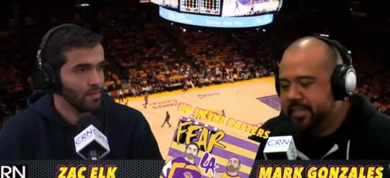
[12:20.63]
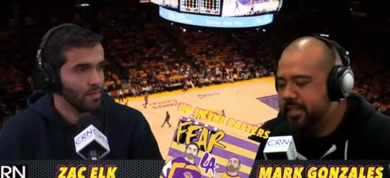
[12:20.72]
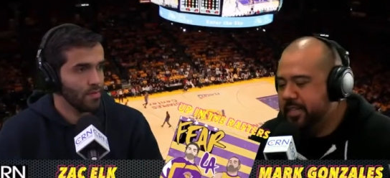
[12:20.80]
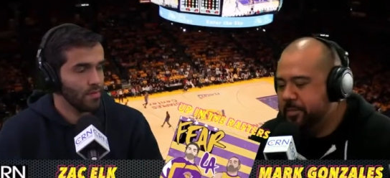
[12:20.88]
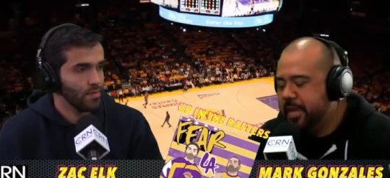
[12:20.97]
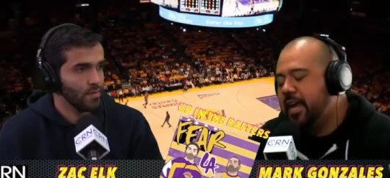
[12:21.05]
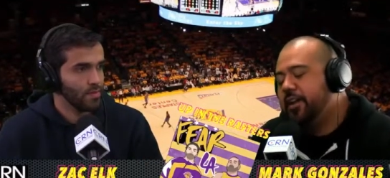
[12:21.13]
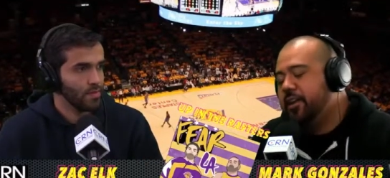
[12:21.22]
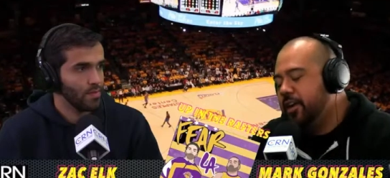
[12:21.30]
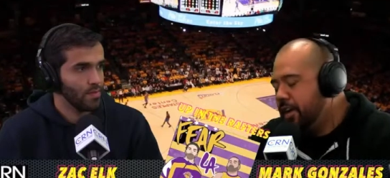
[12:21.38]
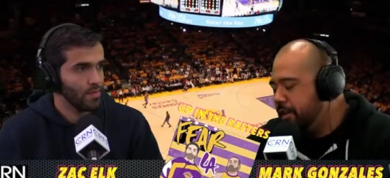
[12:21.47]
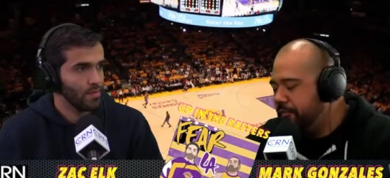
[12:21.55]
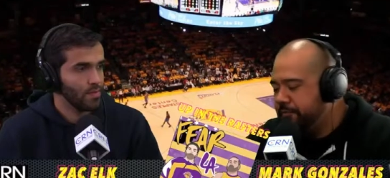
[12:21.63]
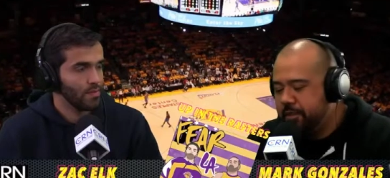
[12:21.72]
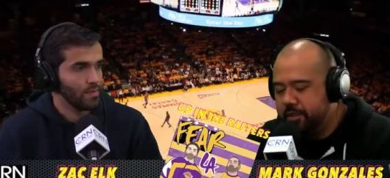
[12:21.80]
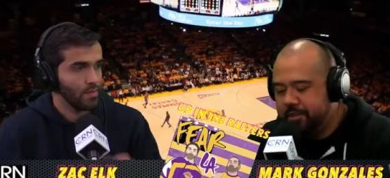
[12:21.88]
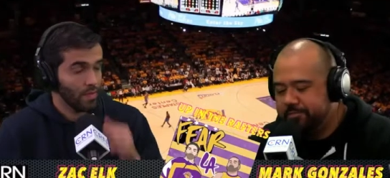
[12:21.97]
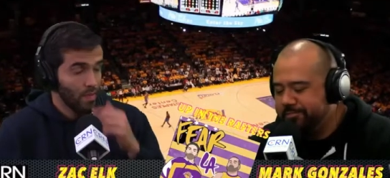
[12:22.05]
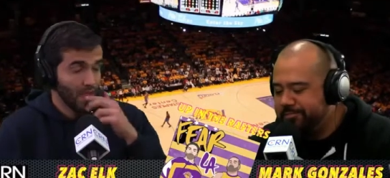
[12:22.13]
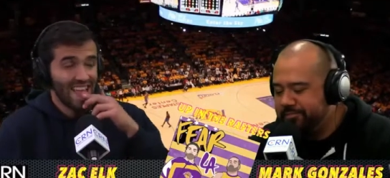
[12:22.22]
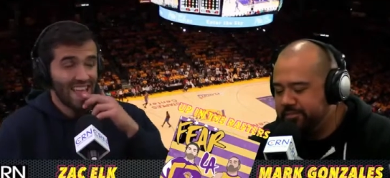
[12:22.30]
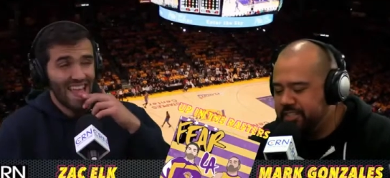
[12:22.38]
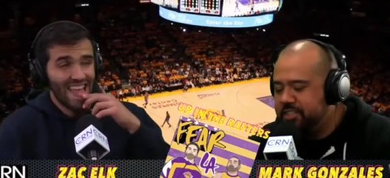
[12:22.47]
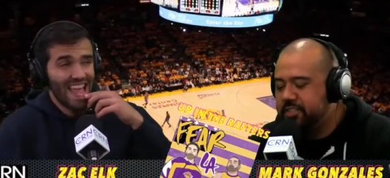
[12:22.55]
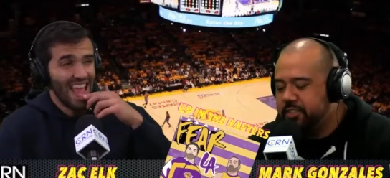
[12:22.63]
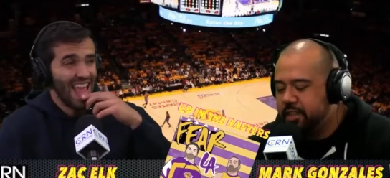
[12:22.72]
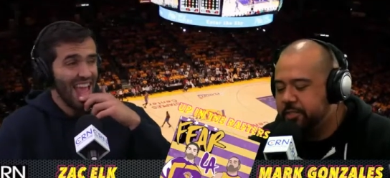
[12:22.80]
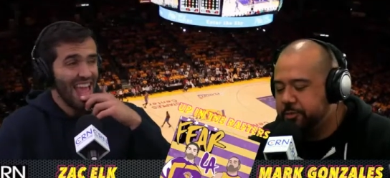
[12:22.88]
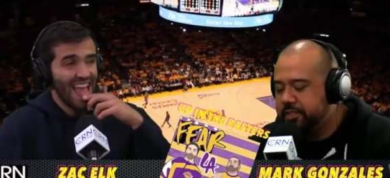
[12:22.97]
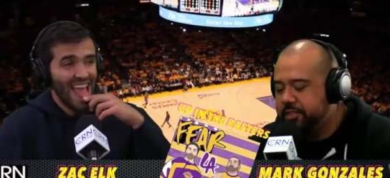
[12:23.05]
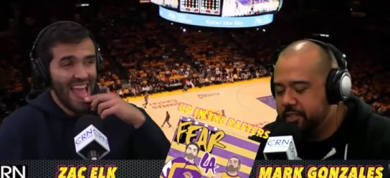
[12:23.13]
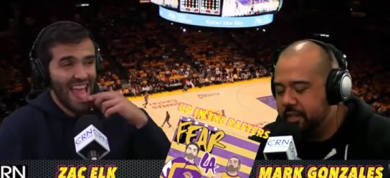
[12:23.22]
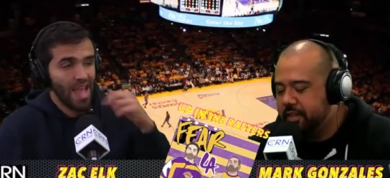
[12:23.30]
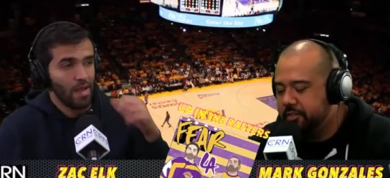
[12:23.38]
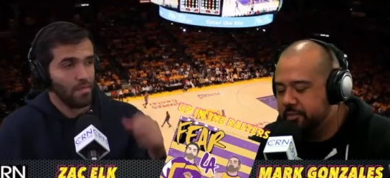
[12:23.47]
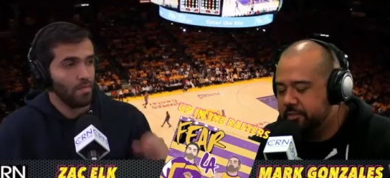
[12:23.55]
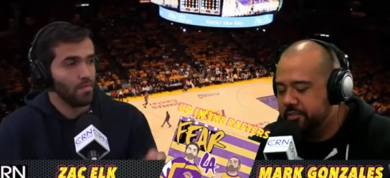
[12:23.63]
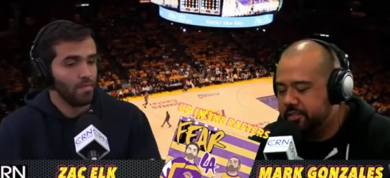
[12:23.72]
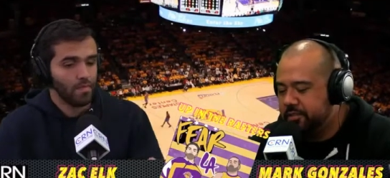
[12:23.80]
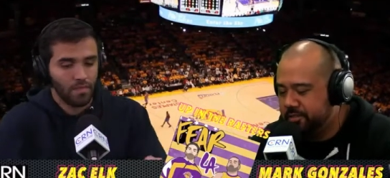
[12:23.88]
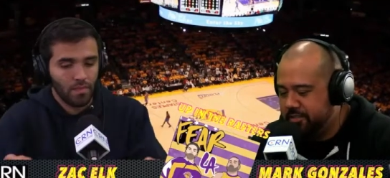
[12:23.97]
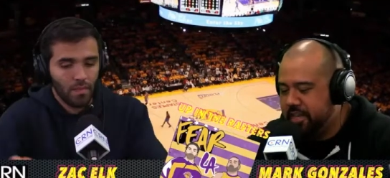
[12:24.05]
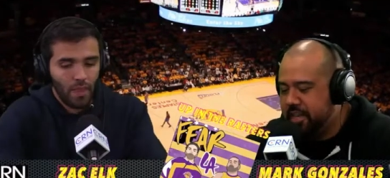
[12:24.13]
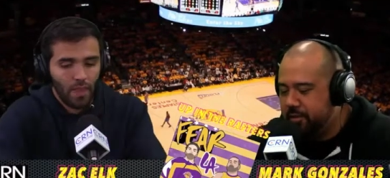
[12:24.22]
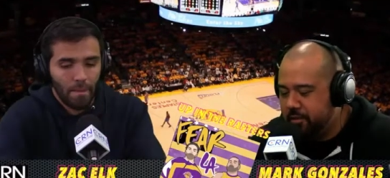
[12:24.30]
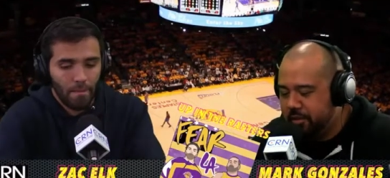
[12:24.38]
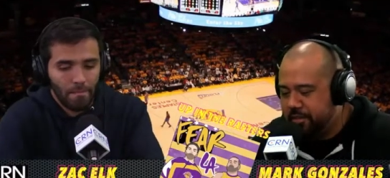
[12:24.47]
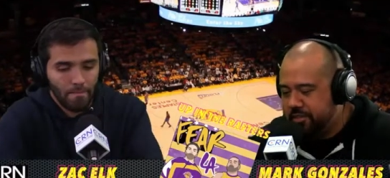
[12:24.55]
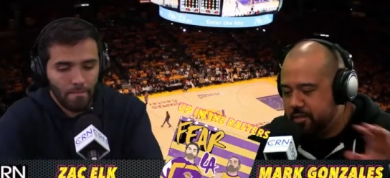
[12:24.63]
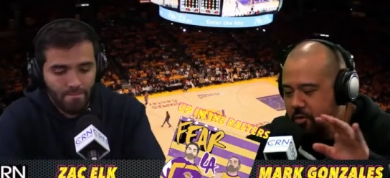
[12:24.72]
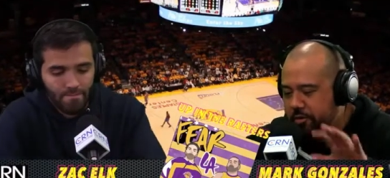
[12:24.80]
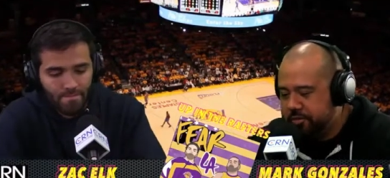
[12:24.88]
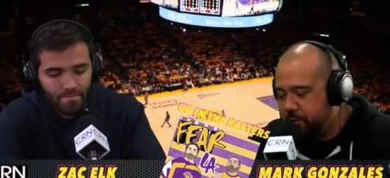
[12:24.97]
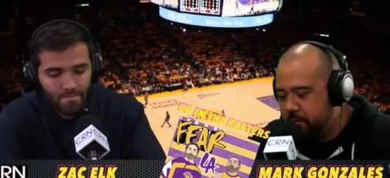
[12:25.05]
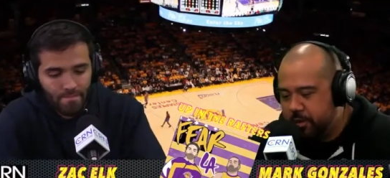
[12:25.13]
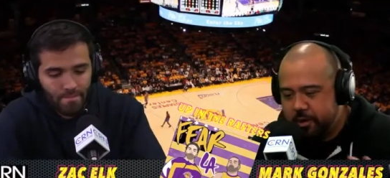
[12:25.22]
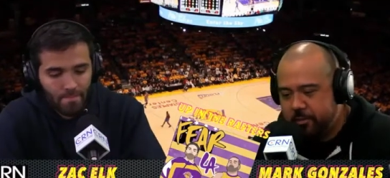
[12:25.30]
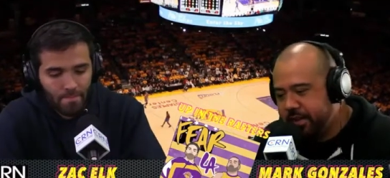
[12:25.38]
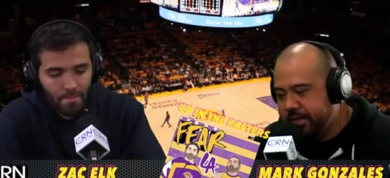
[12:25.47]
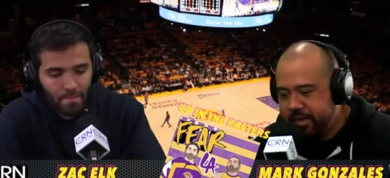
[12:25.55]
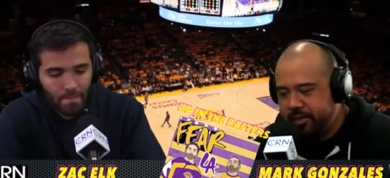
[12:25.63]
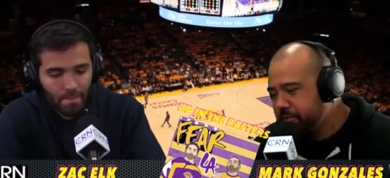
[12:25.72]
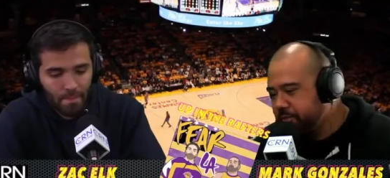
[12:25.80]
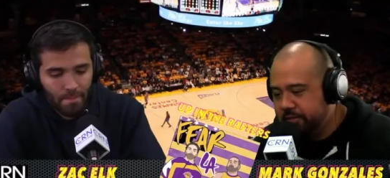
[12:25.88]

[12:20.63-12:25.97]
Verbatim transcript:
Speaker 1: know. Just as long as we stay at this course that we're at right now,